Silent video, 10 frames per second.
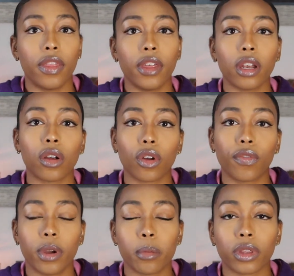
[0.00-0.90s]
And then on
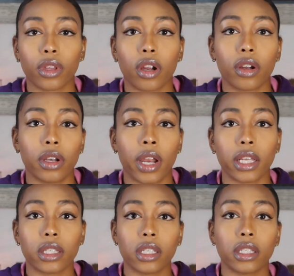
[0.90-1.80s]
November 3rd,
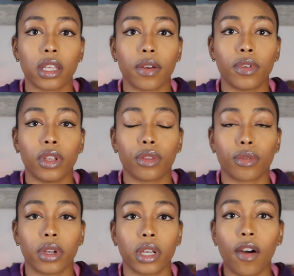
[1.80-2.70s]
1973,